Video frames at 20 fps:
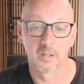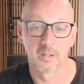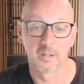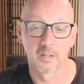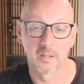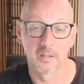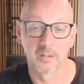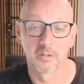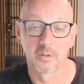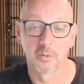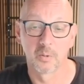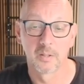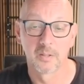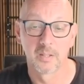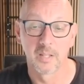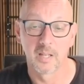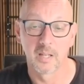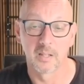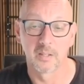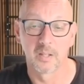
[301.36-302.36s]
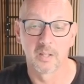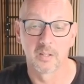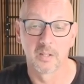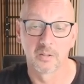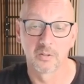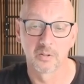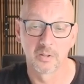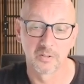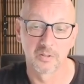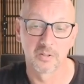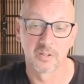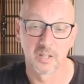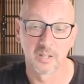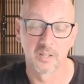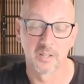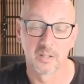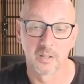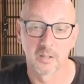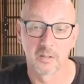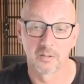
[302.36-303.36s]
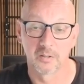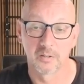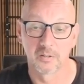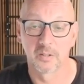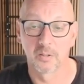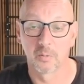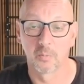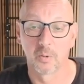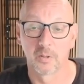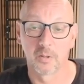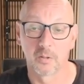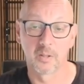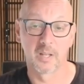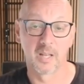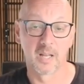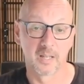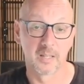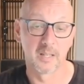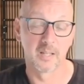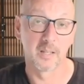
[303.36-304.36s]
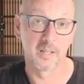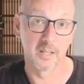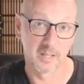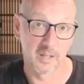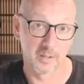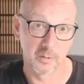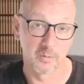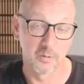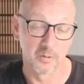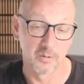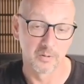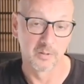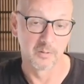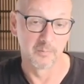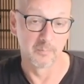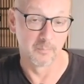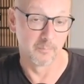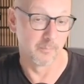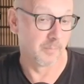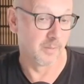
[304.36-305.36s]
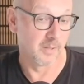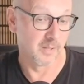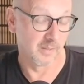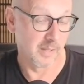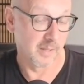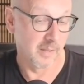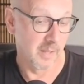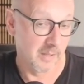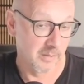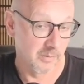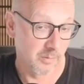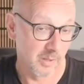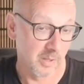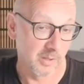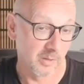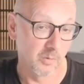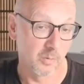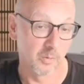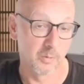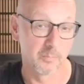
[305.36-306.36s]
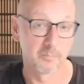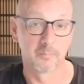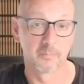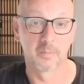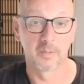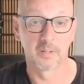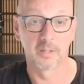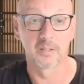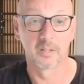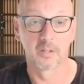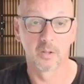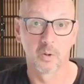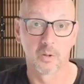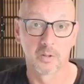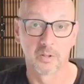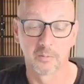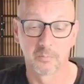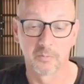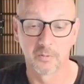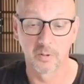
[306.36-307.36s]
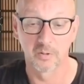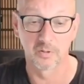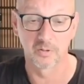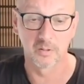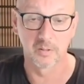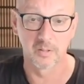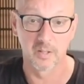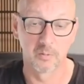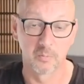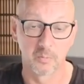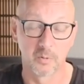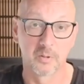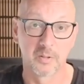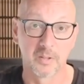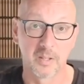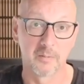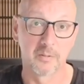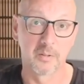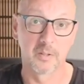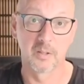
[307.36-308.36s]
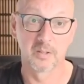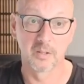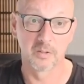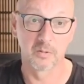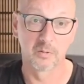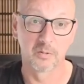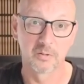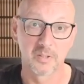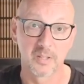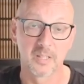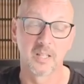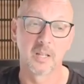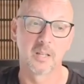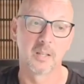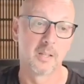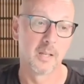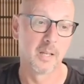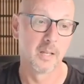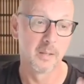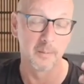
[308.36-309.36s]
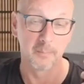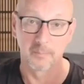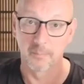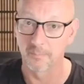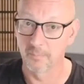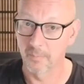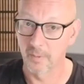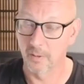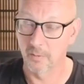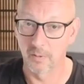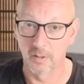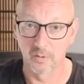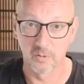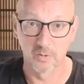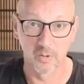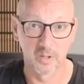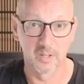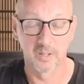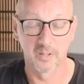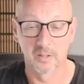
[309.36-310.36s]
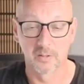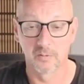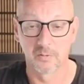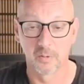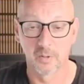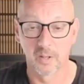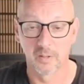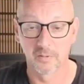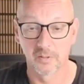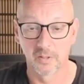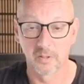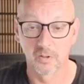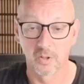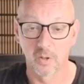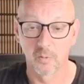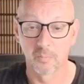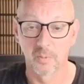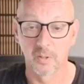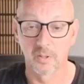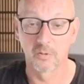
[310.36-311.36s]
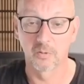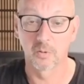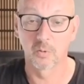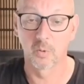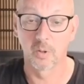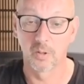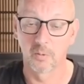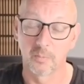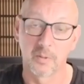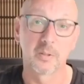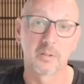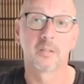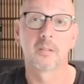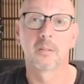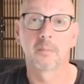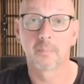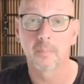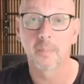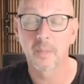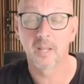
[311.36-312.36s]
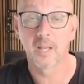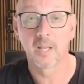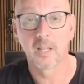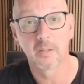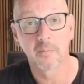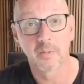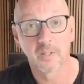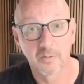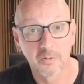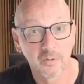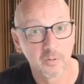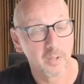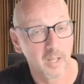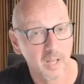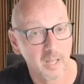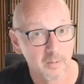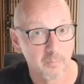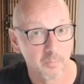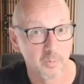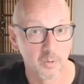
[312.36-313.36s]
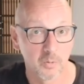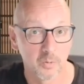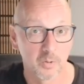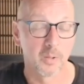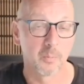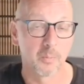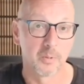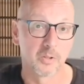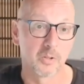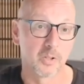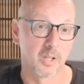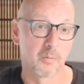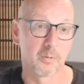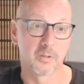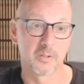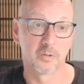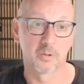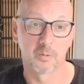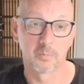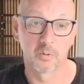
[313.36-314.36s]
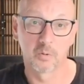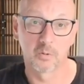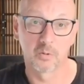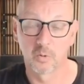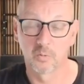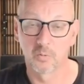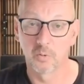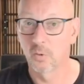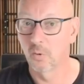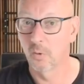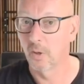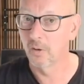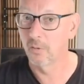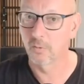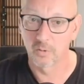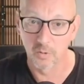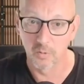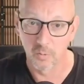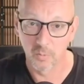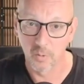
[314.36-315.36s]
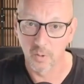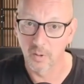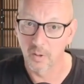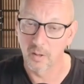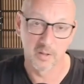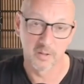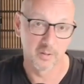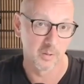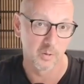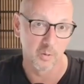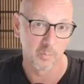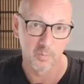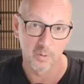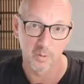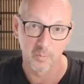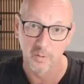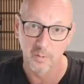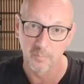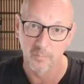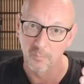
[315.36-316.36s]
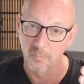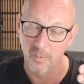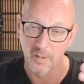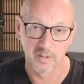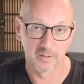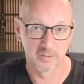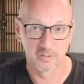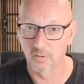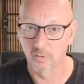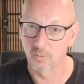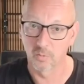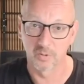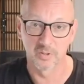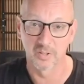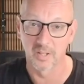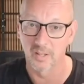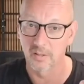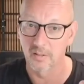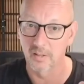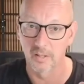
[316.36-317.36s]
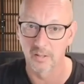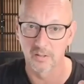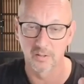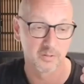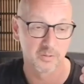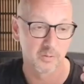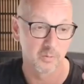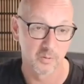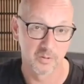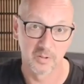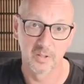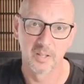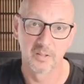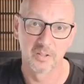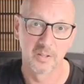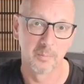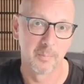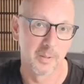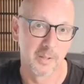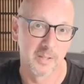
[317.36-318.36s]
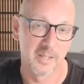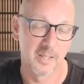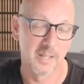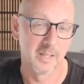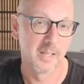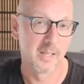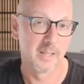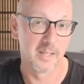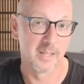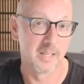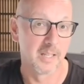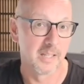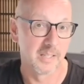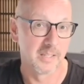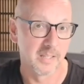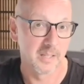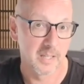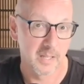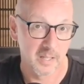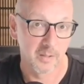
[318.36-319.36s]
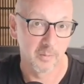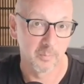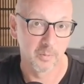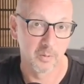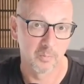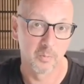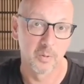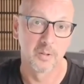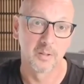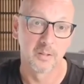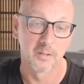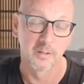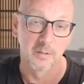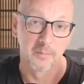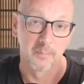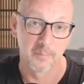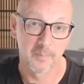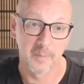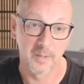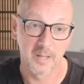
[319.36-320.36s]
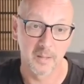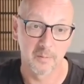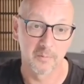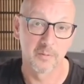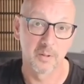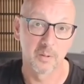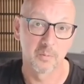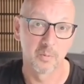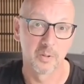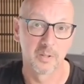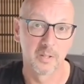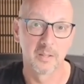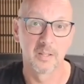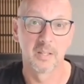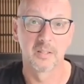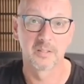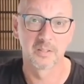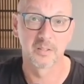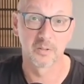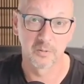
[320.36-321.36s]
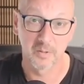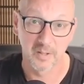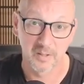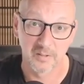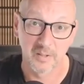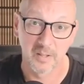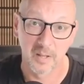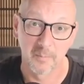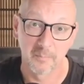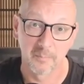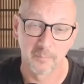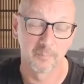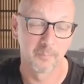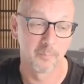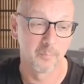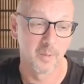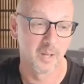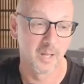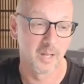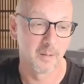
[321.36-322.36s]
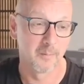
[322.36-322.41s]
So at the end, I can just check here to see whether I had any errors. So I think that's really cool. It's an awesome function that we'll definitely use again and again. Give it a try if you have such complex requirements. And even if you can't program in JavaScript or don't know how to, no problem, because tools like this or ChatGPT can easily help you with it. Have fun with it and see you next time. Bye.